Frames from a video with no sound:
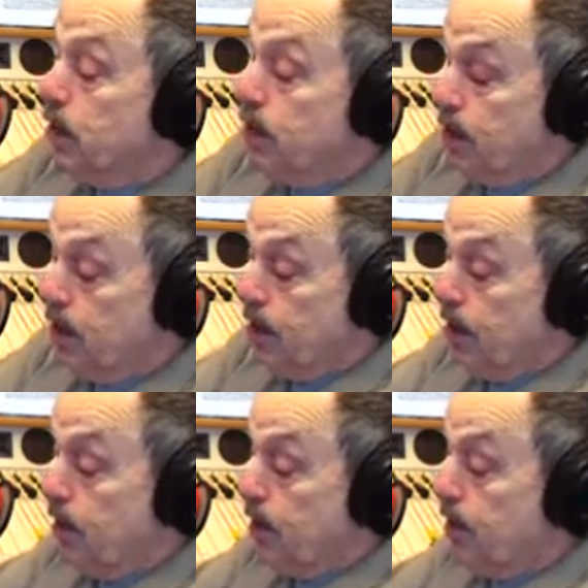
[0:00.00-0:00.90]
it
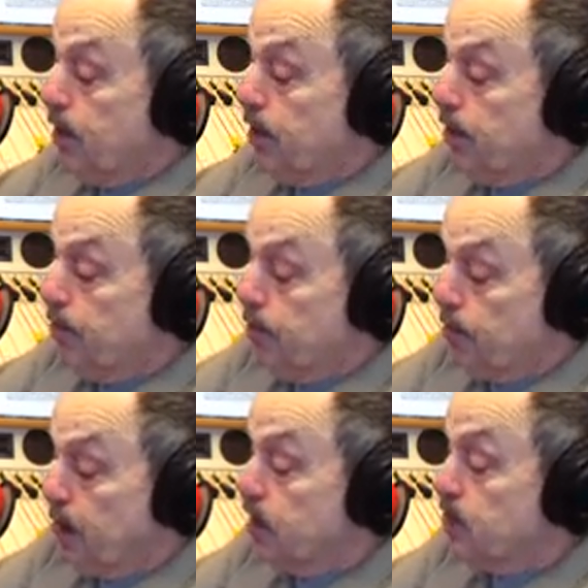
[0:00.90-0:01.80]
in,
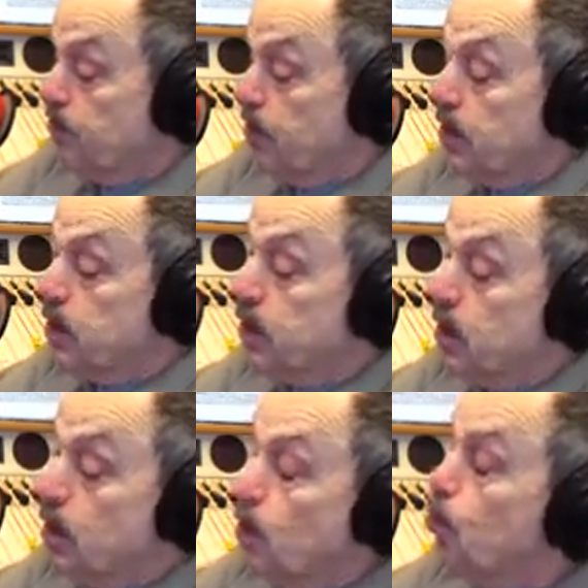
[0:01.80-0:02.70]
I guess, Fringe,
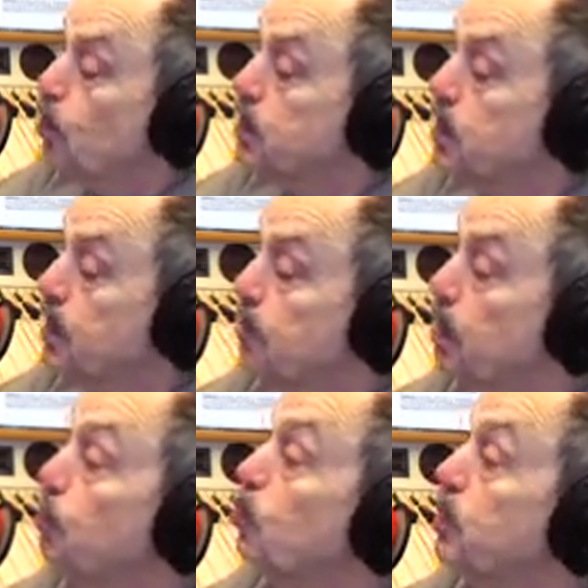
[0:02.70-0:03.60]
was that
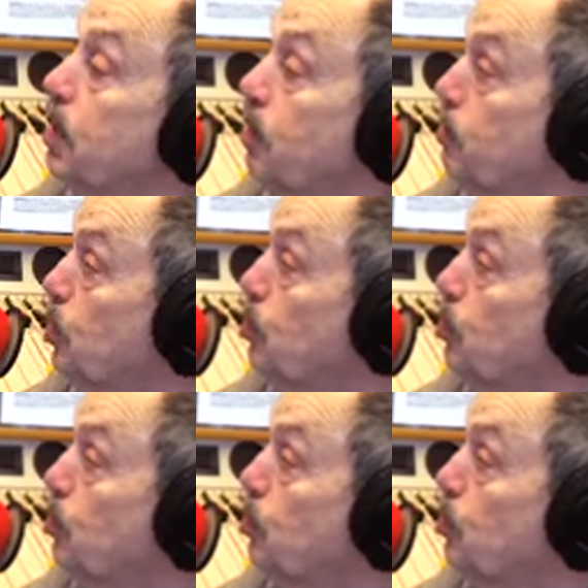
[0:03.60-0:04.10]
people would come up to